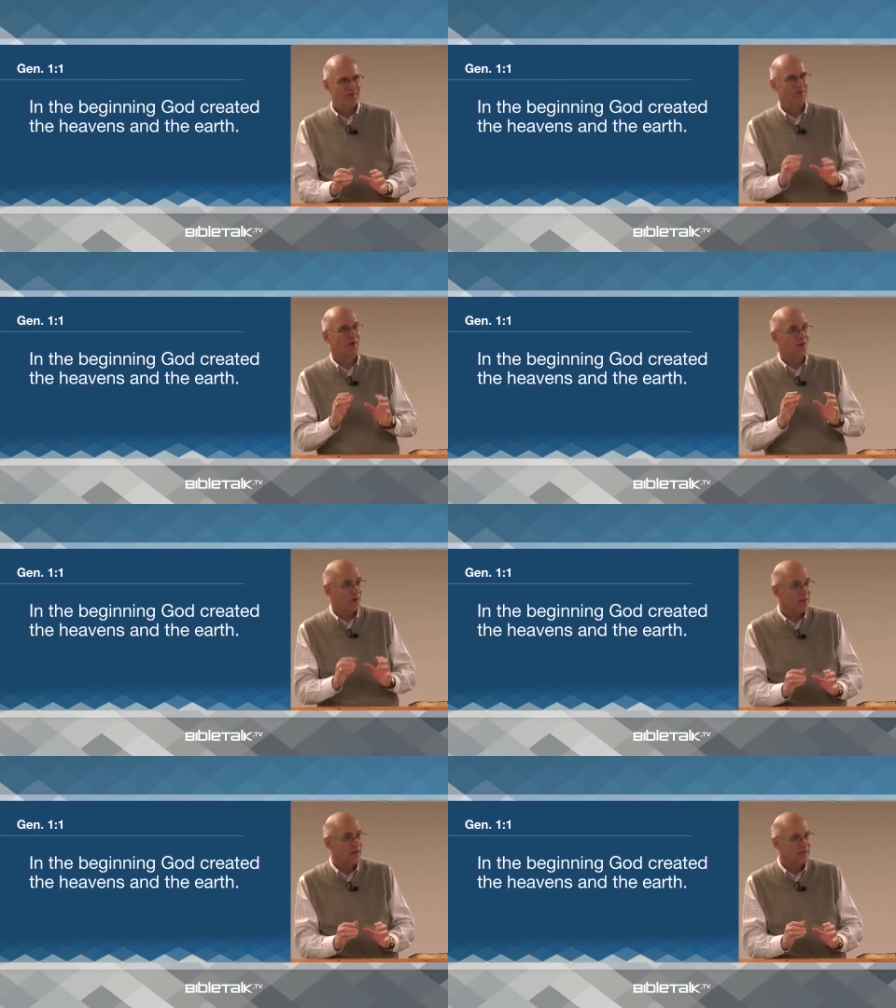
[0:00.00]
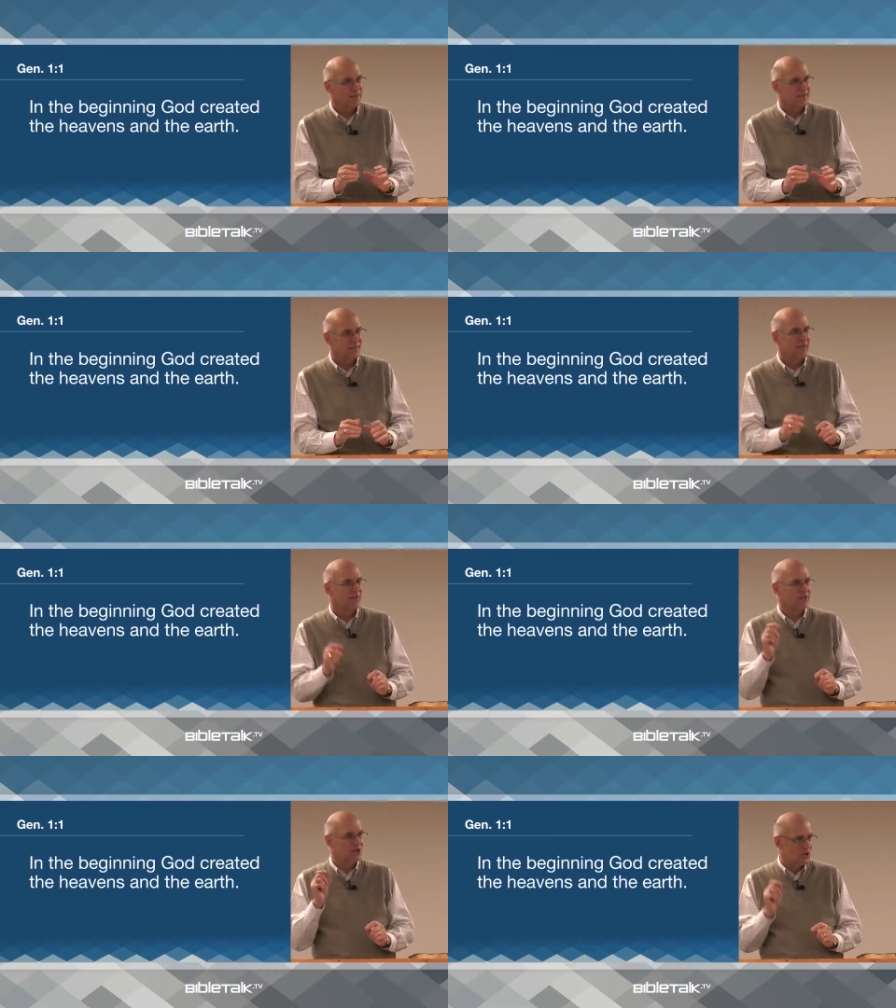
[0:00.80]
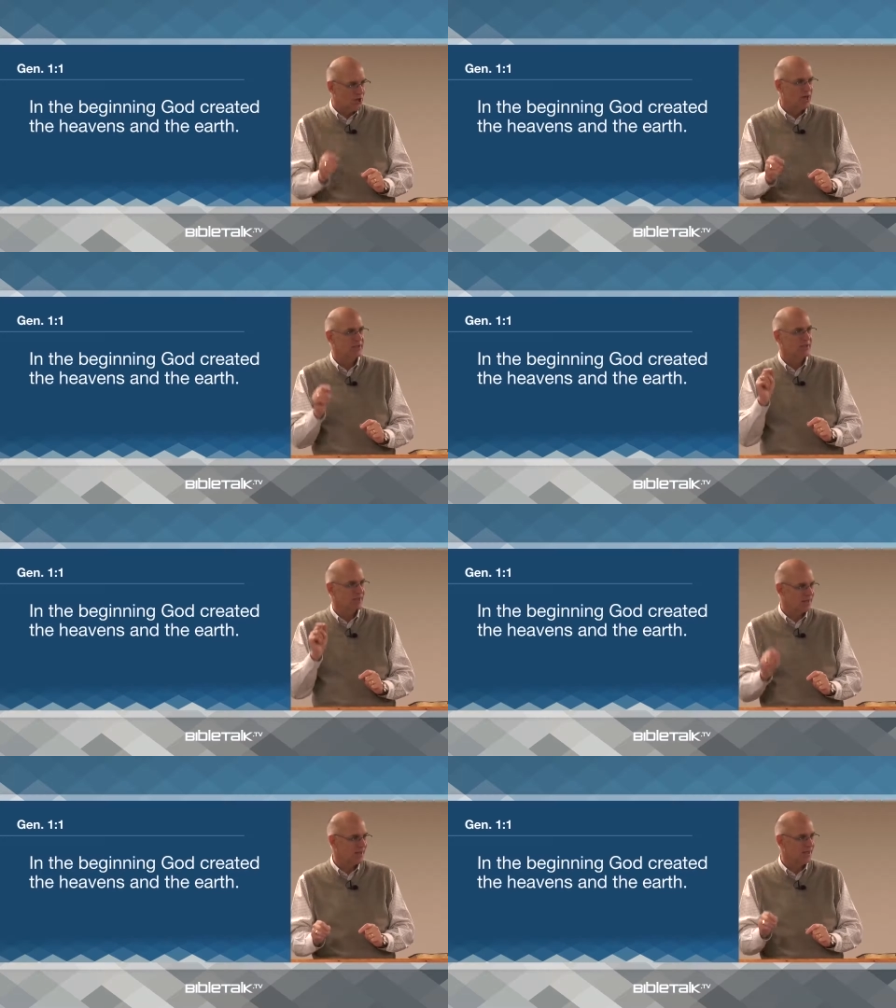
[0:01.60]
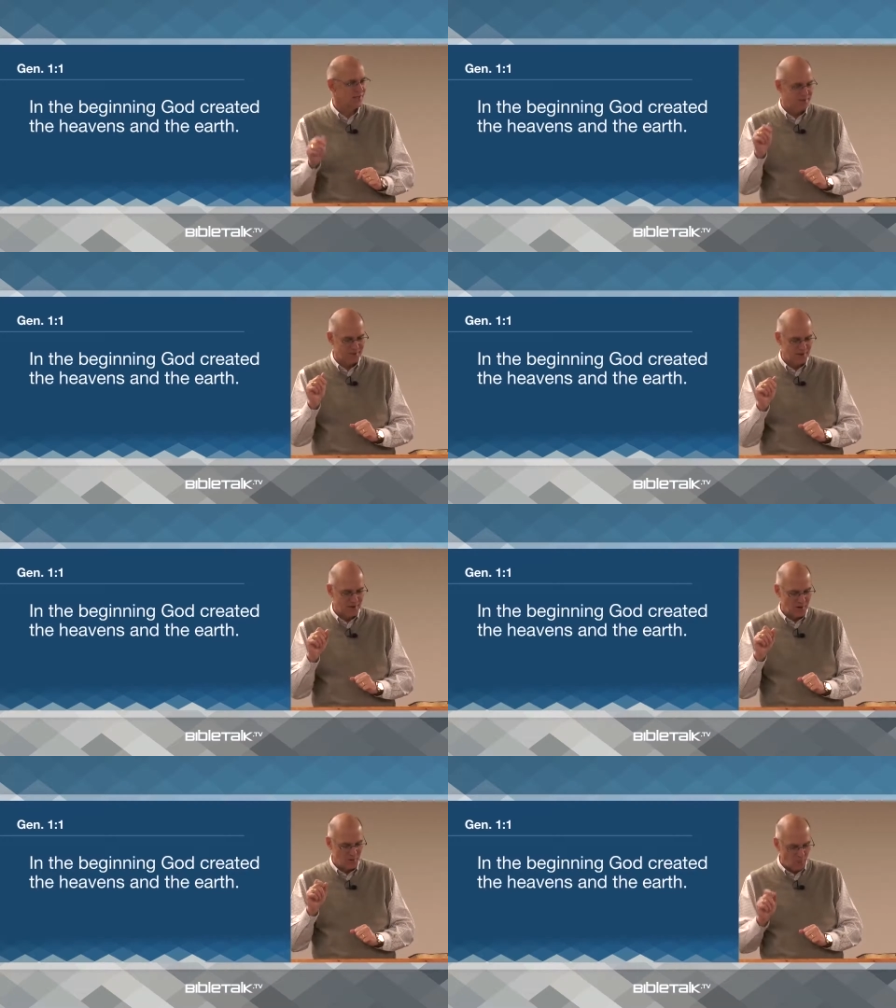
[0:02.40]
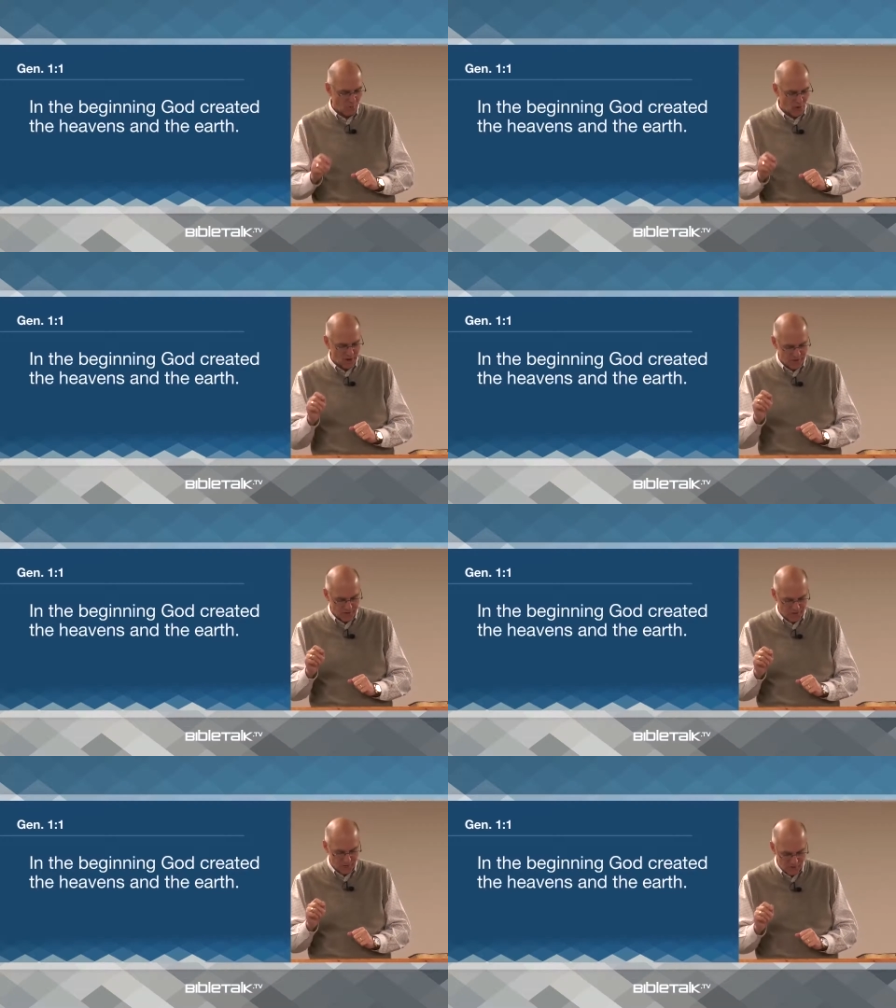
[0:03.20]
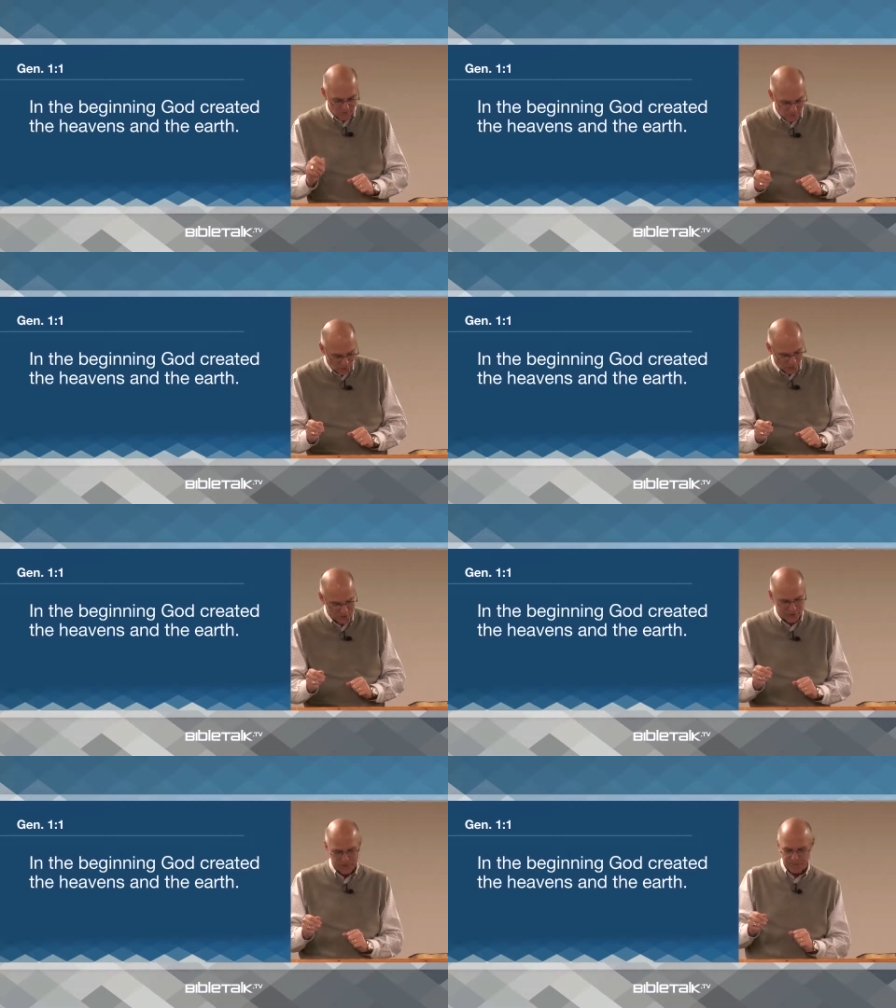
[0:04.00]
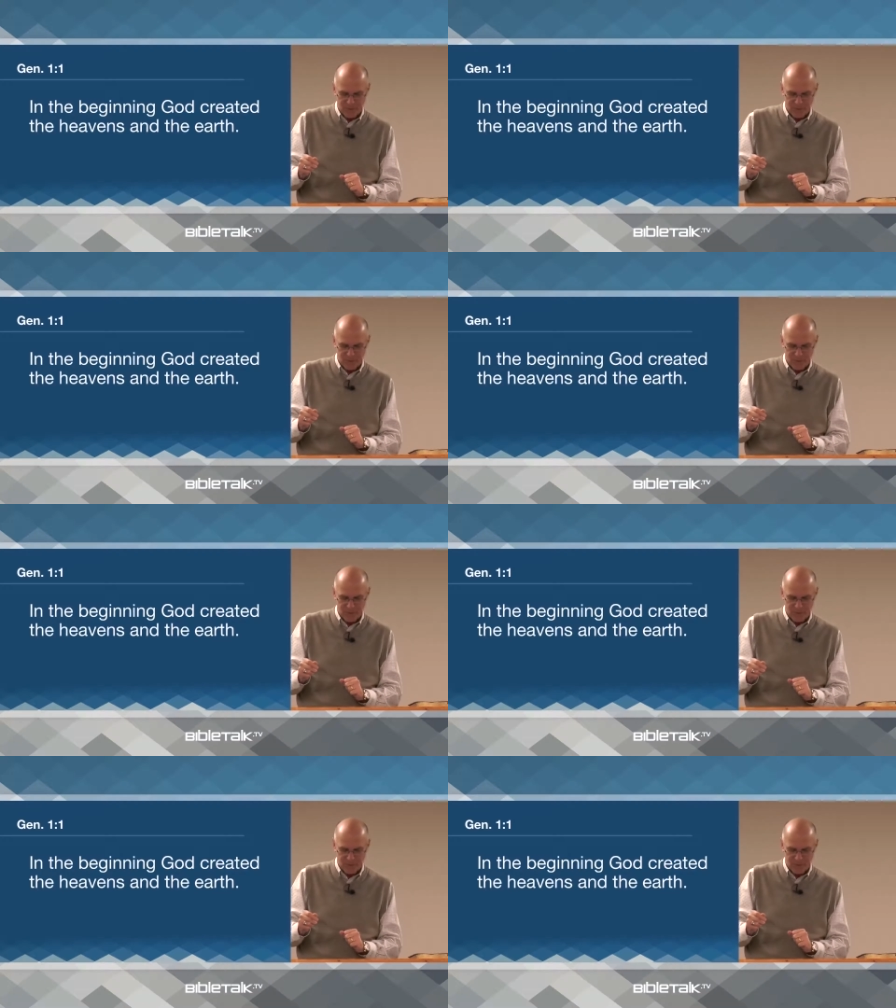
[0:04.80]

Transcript: there is in just this one verse.